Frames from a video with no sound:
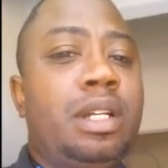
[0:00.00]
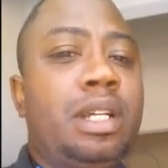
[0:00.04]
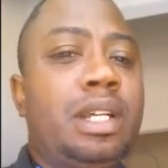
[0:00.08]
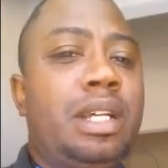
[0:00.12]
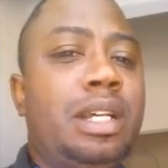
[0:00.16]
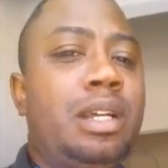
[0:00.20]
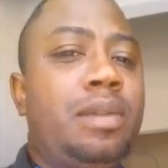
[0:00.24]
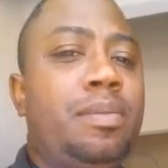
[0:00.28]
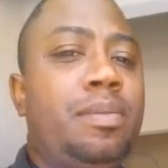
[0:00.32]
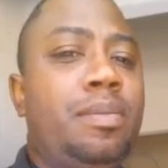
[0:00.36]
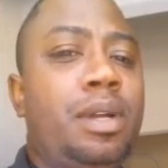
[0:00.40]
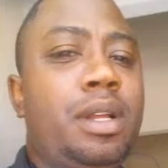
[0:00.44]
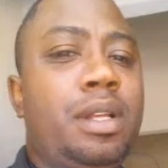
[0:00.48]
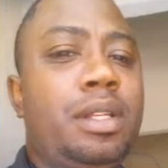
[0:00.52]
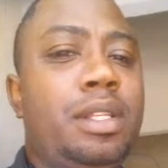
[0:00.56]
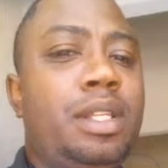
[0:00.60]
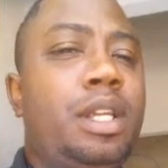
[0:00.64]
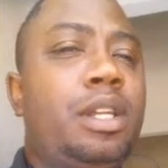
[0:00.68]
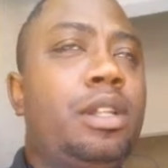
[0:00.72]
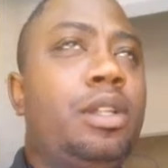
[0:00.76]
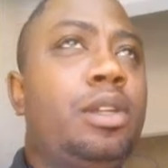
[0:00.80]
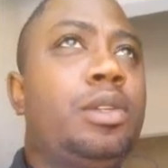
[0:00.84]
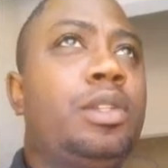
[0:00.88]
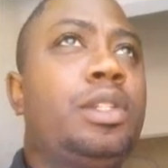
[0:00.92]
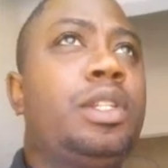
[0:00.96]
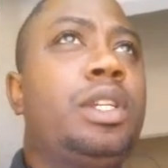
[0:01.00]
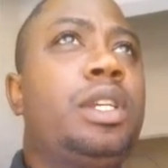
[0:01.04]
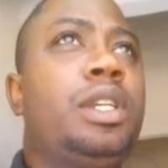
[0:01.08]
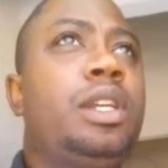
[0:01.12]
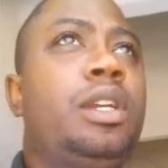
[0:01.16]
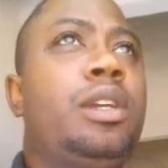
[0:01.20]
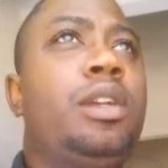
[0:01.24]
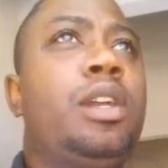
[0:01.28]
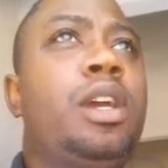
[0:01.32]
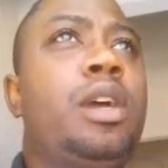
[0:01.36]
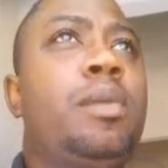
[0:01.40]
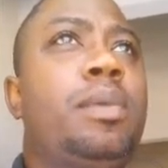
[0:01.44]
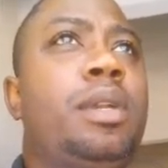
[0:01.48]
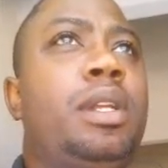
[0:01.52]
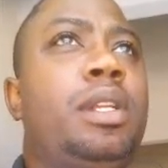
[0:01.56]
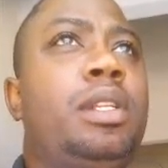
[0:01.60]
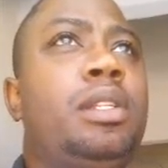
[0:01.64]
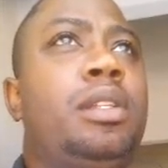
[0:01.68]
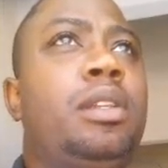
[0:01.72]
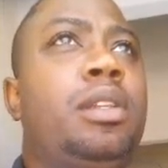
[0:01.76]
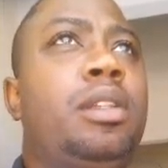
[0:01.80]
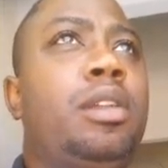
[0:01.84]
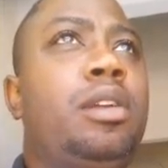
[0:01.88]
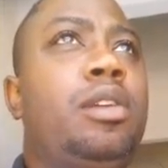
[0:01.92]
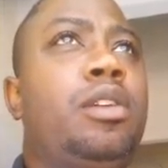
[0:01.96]
I'll probably say close to a year now, but
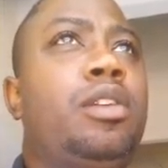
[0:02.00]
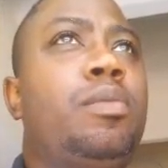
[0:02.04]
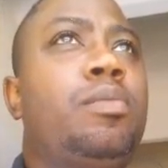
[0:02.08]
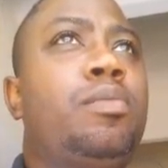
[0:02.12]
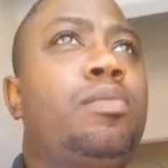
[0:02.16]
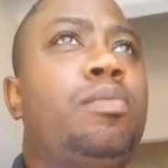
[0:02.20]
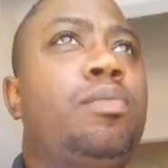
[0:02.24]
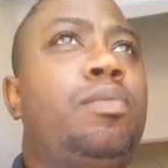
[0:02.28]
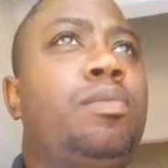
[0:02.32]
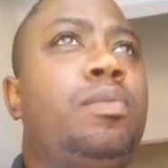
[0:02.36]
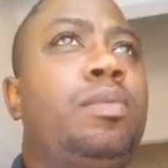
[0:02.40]
it's the third